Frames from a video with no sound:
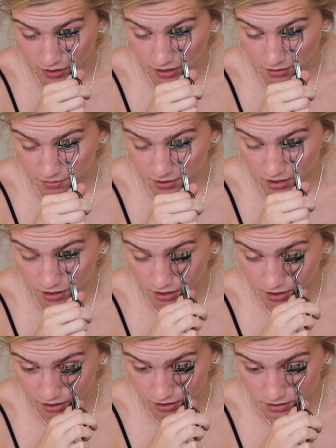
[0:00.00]
we put
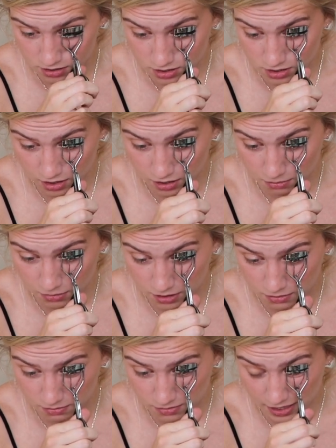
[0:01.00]
on some
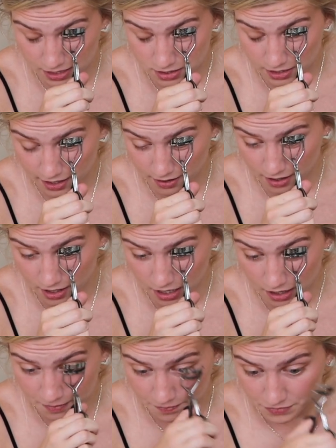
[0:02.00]

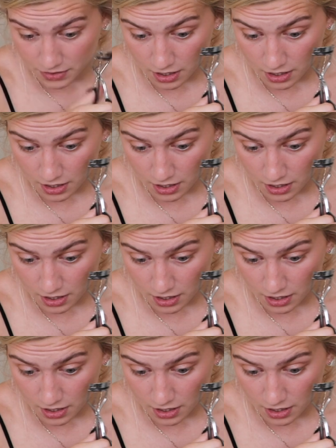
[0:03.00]
mascara.